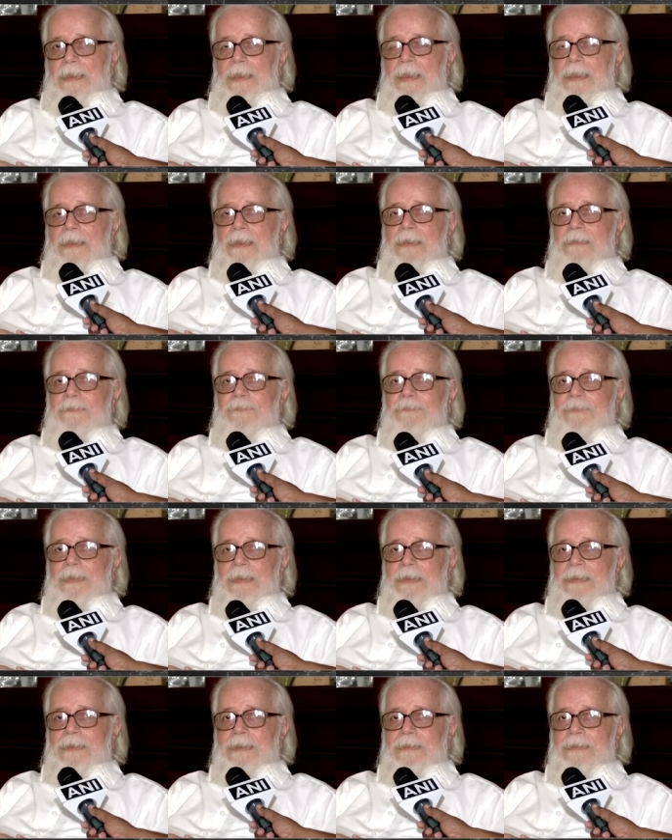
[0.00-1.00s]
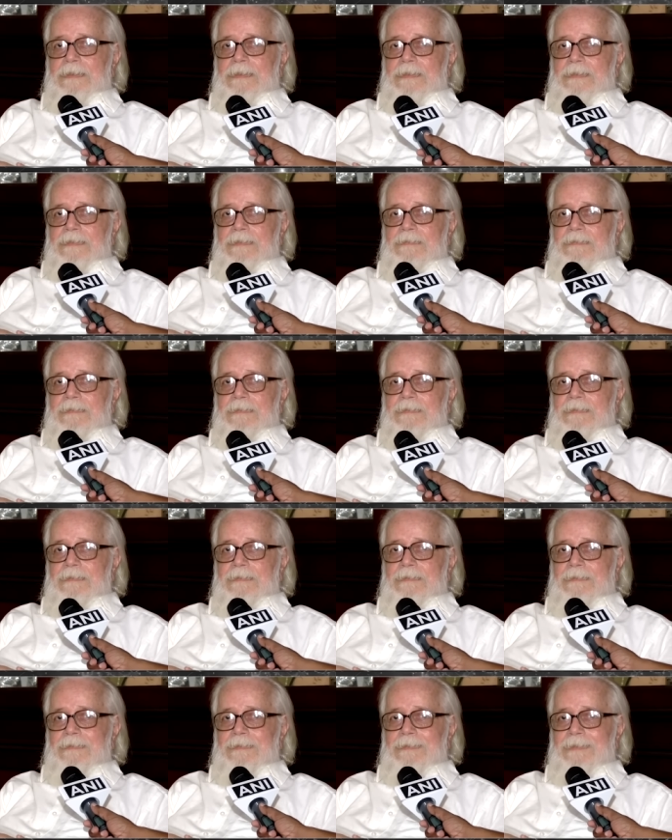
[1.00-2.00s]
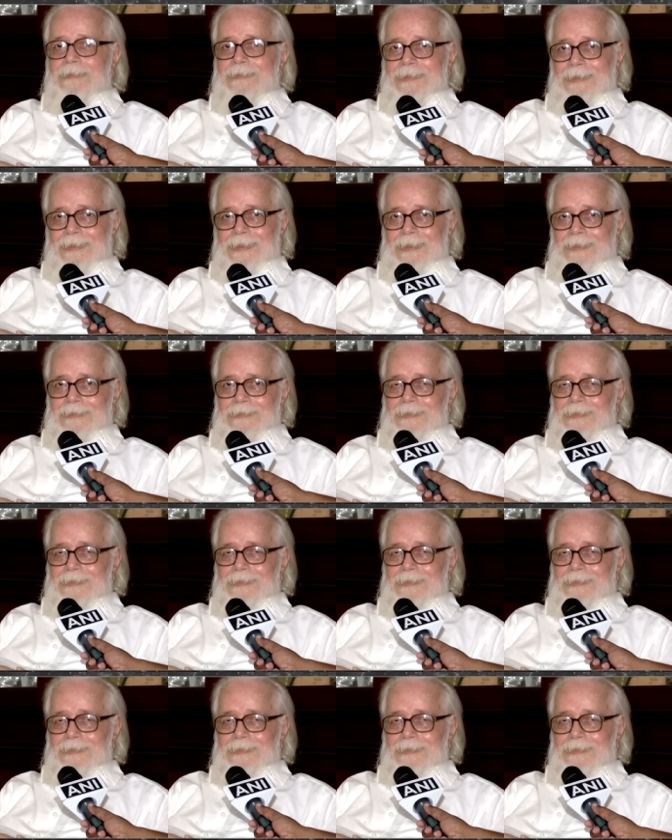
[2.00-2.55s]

and I feel that this is a great